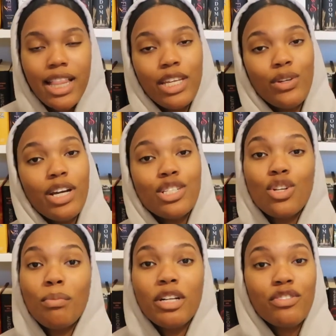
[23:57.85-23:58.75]
Thank you guys
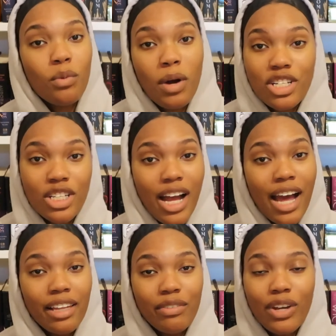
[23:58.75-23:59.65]
so much for watching.
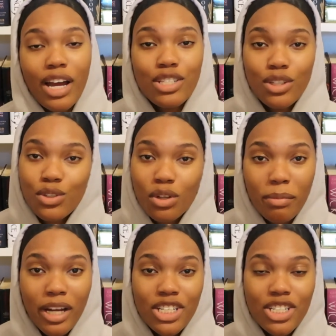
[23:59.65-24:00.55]
I love you guys so
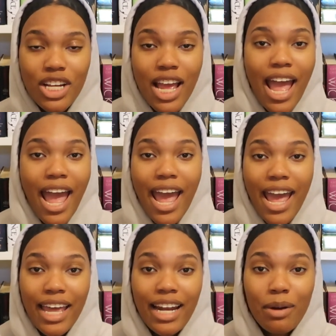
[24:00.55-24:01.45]
much,
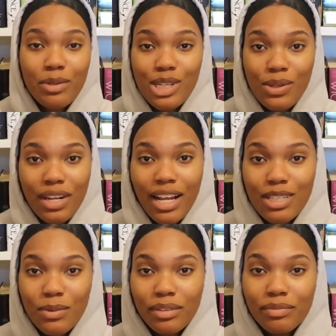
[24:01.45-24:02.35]
and I will see you in the
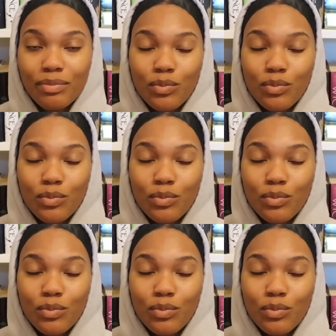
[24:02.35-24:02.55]
next one.